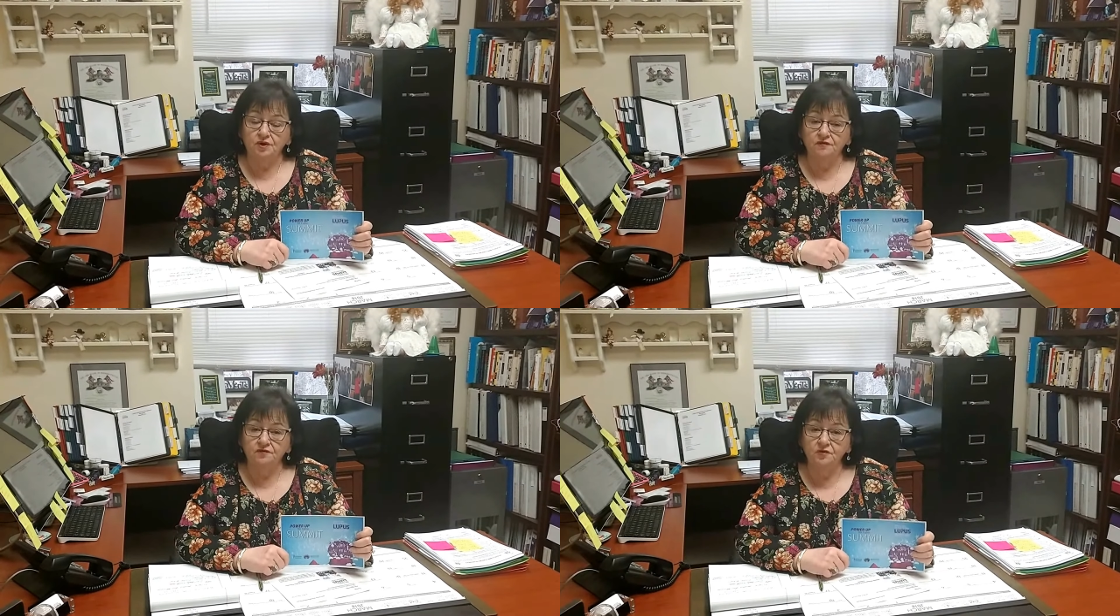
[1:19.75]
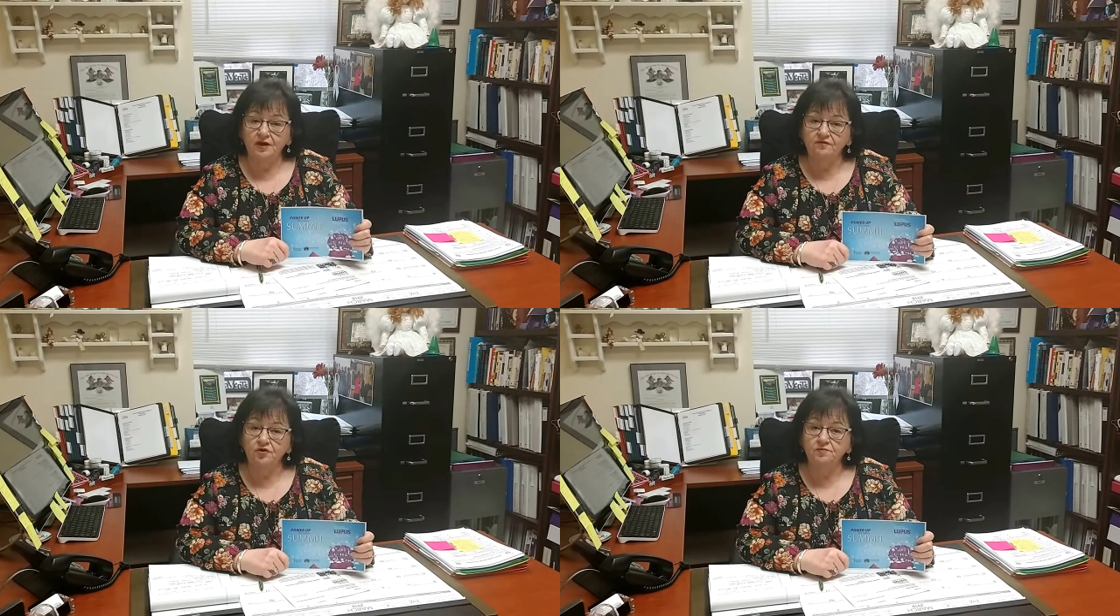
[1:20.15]
If you
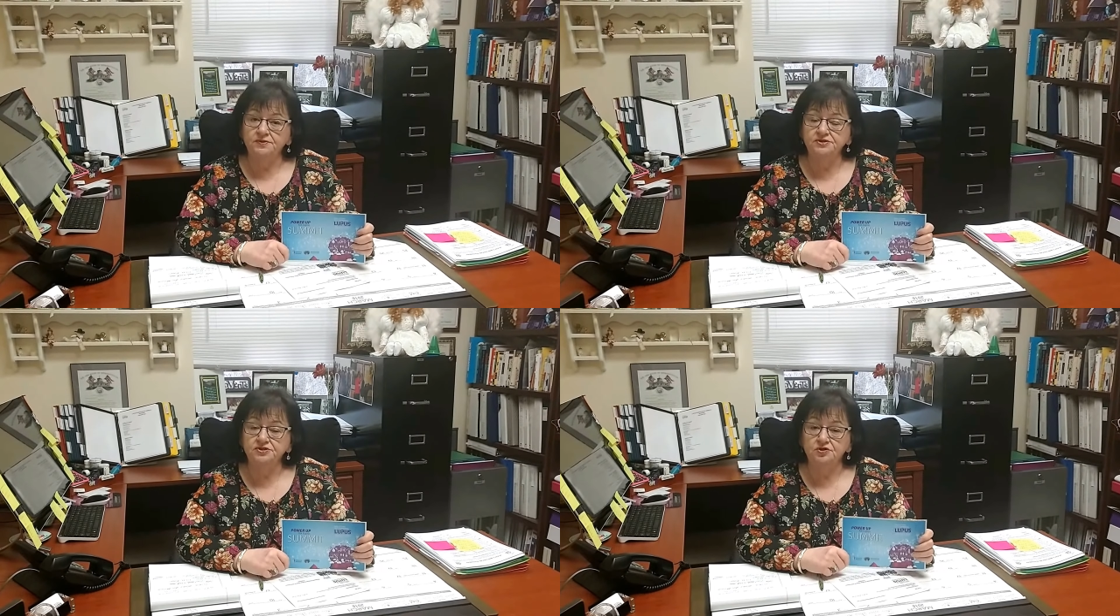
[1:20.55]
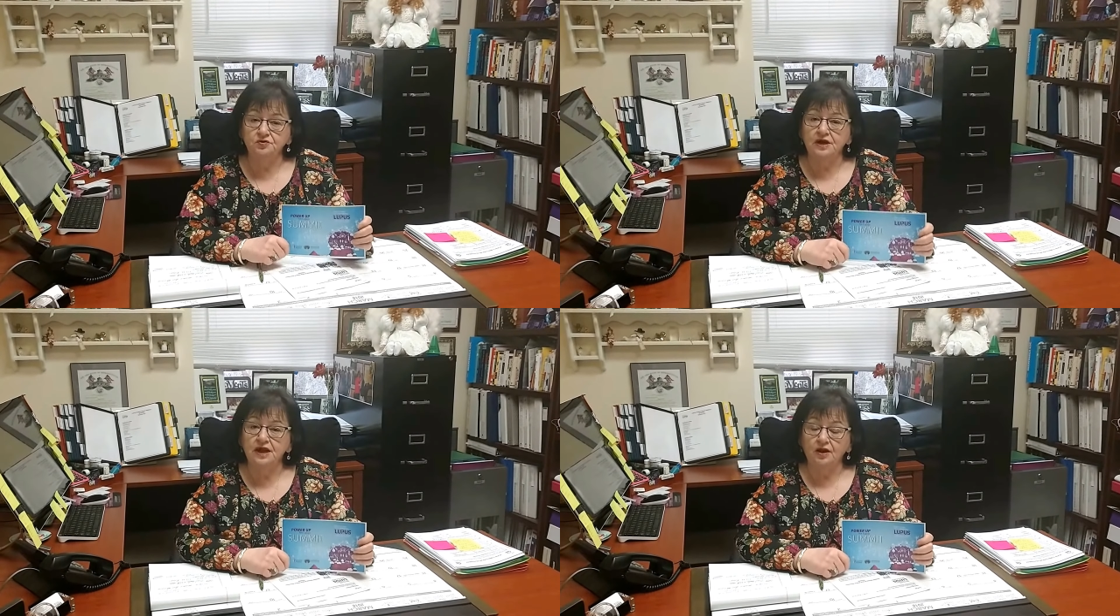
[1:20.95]
have lupus,
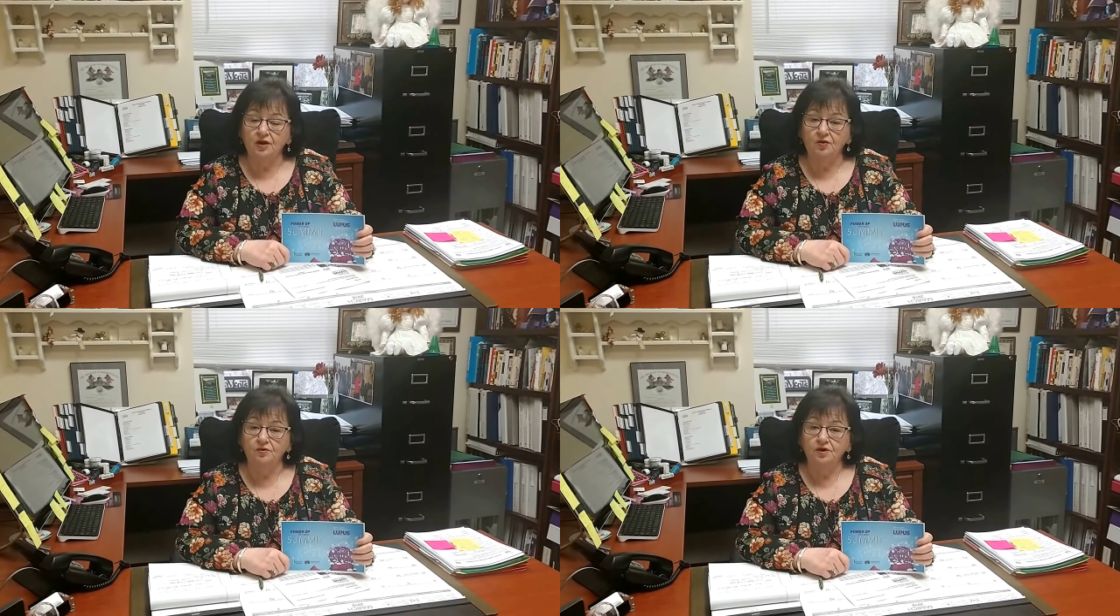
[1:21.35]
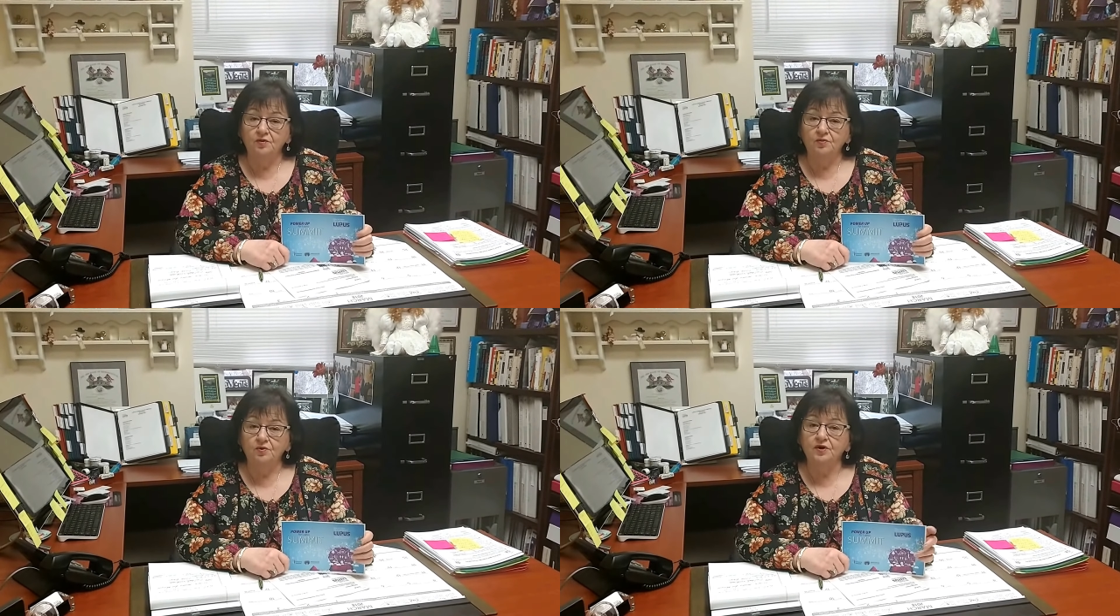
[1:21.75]
you're not alone.
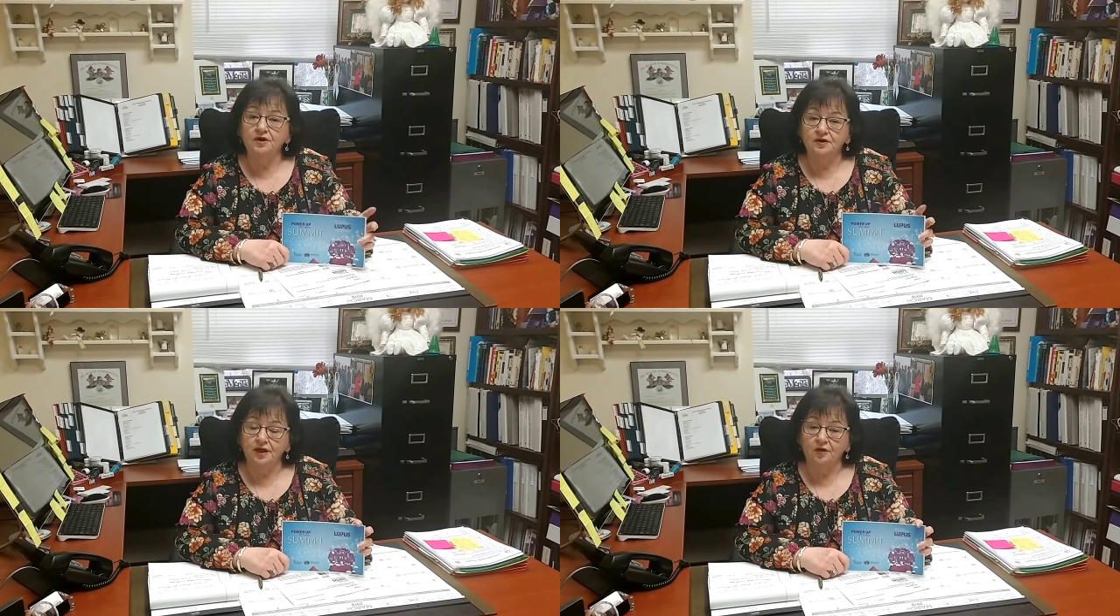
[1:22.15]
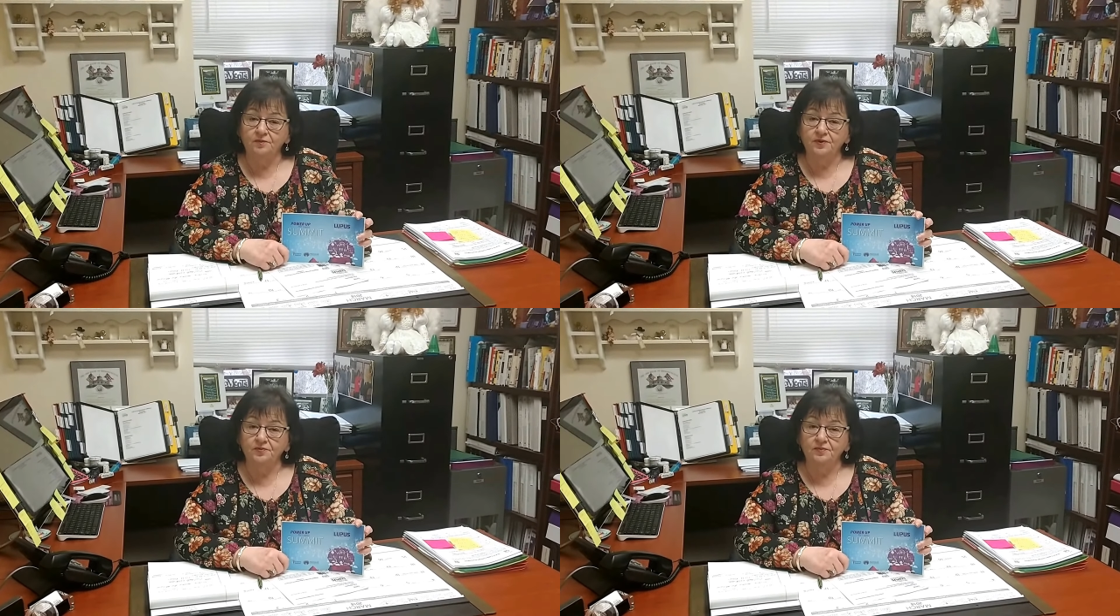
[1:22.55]
We're here to
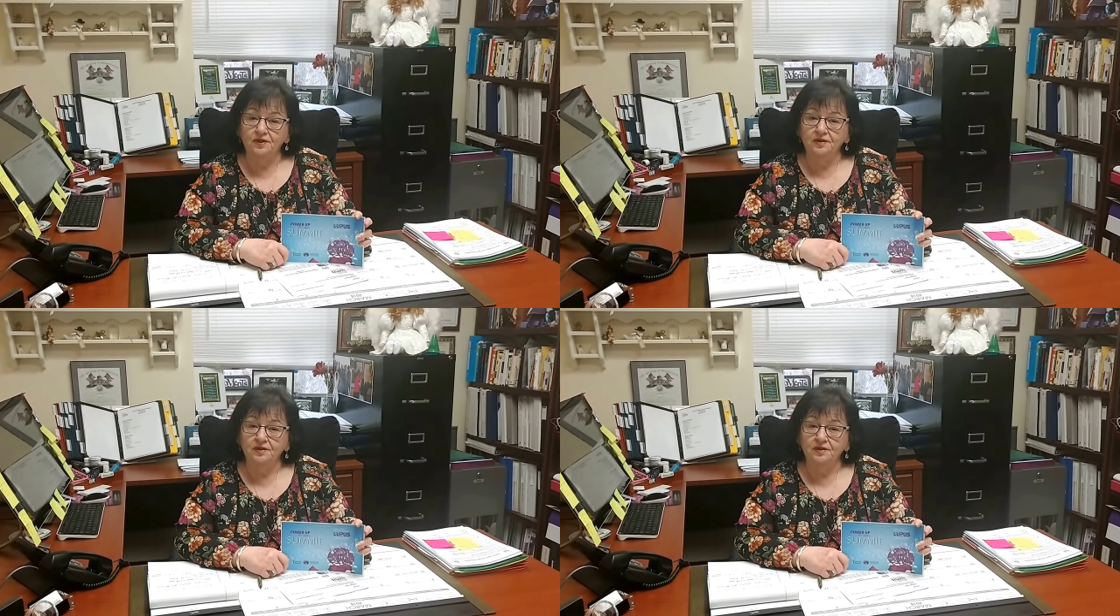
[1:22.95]
help you.